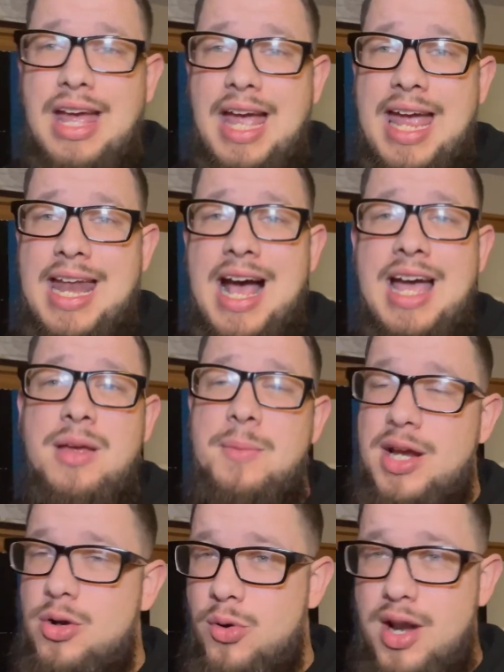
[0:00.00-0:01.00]
And I am
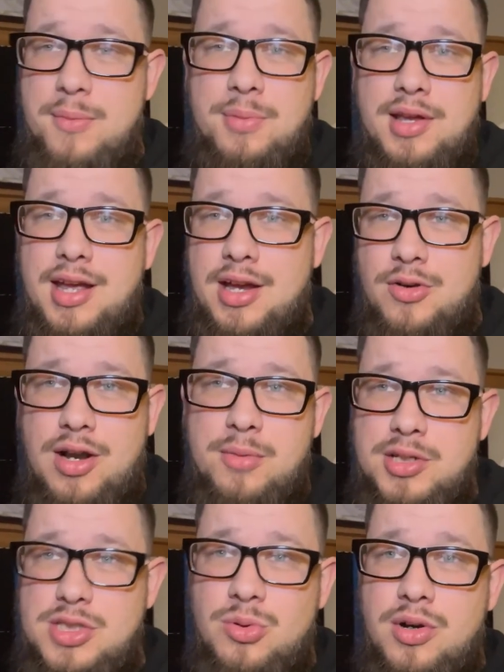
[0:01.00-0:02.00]
incredibly,
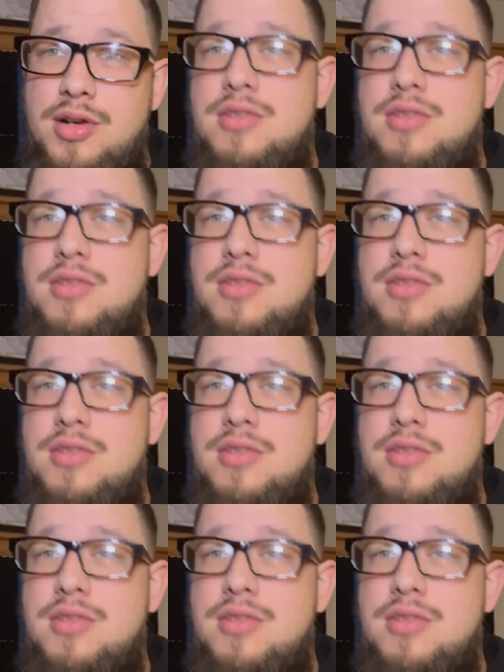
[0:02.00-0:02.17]
incredibly sore.